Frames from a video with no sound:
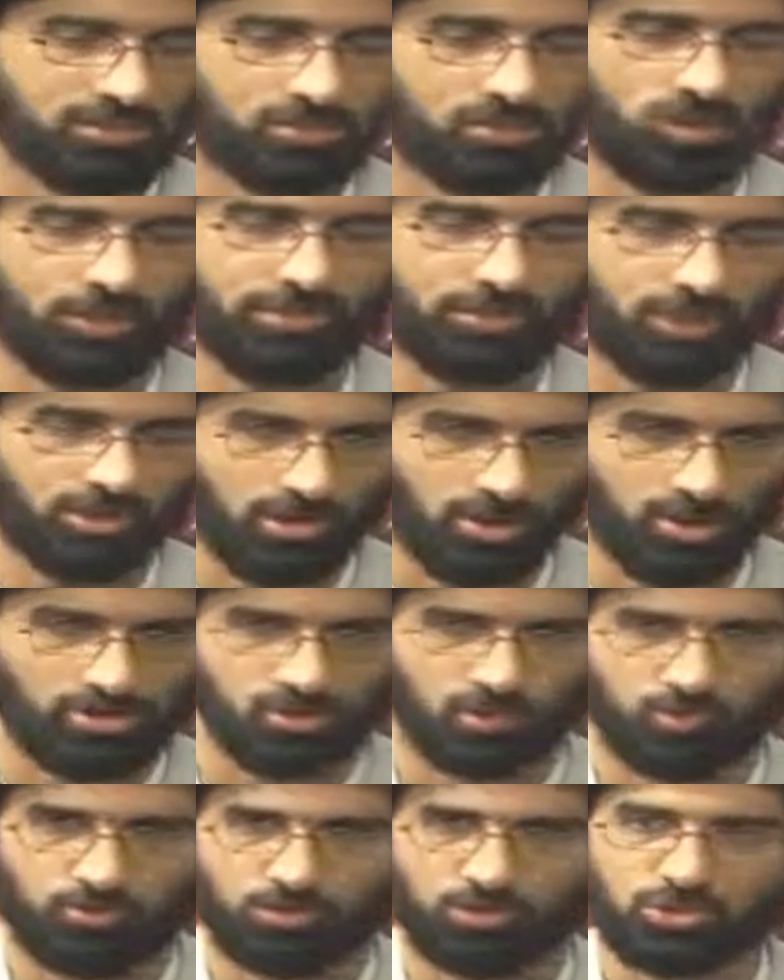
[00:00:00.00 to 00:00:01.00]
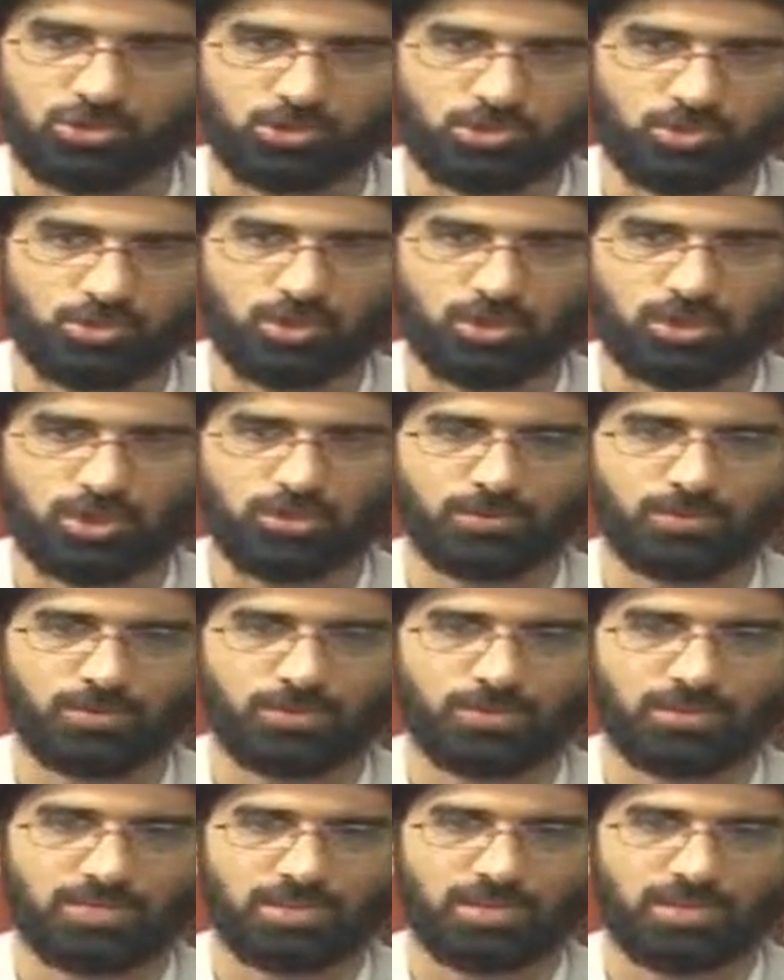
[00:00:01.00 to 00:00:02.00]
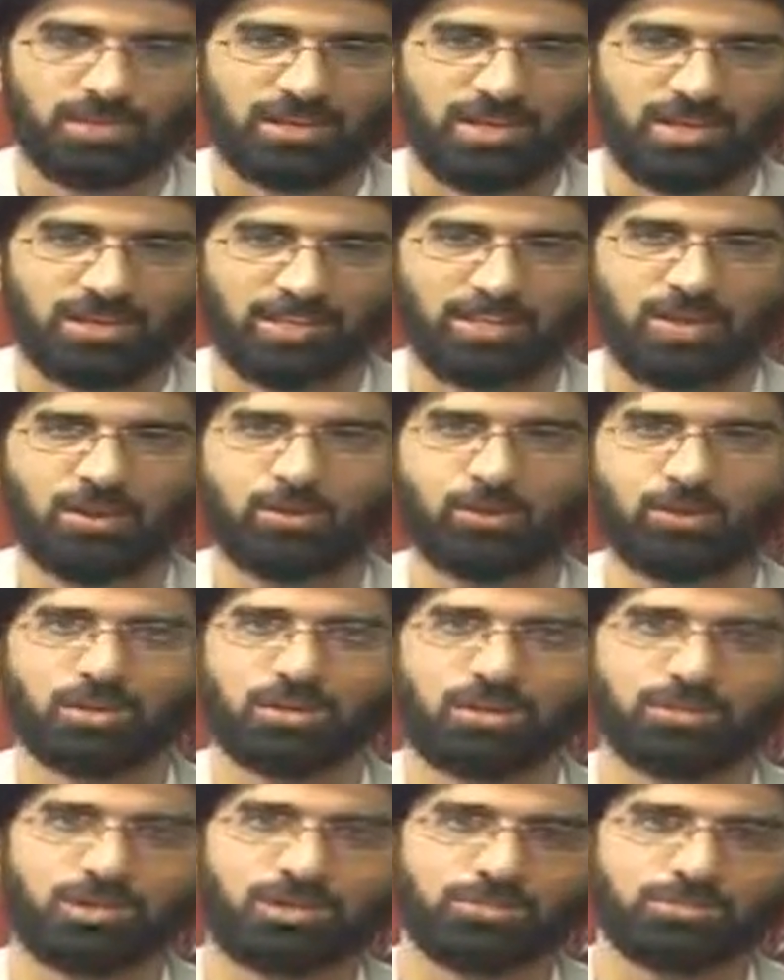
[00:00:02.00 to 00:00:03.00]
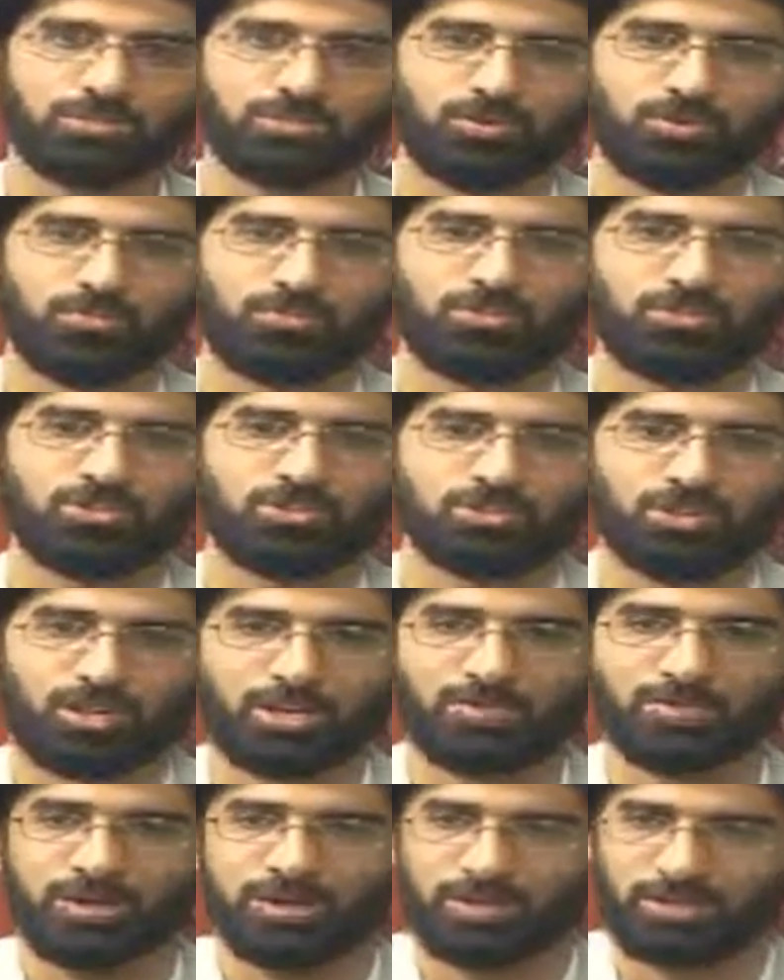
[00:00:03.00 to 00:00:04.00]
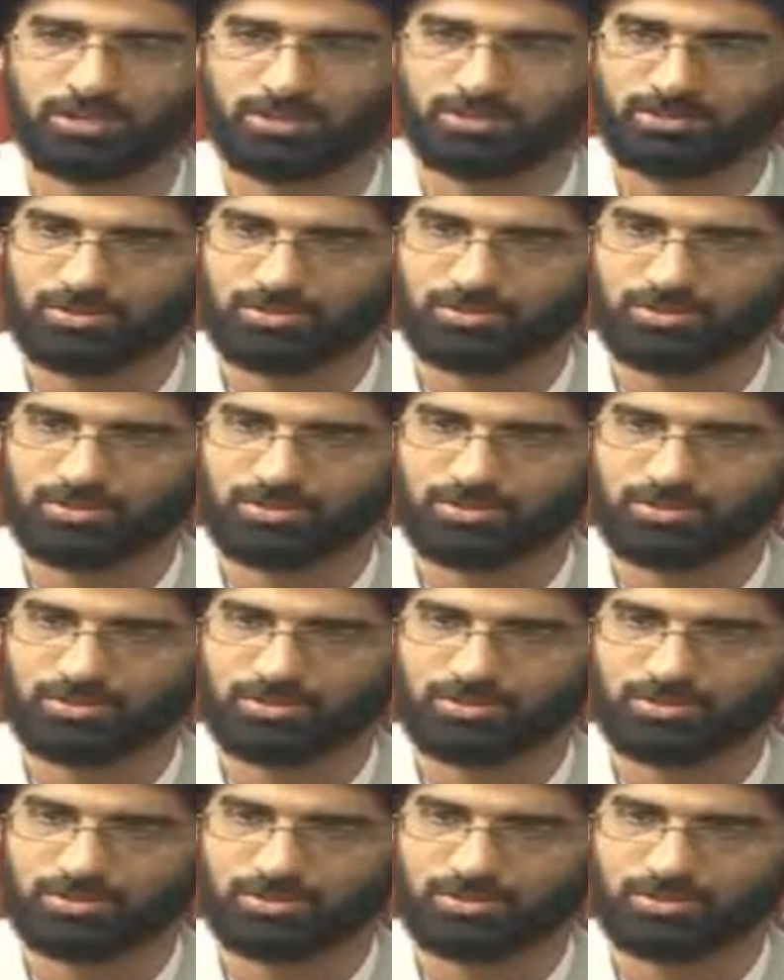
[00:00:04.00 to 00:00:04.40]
what their contributions were, and then we can also appreciate better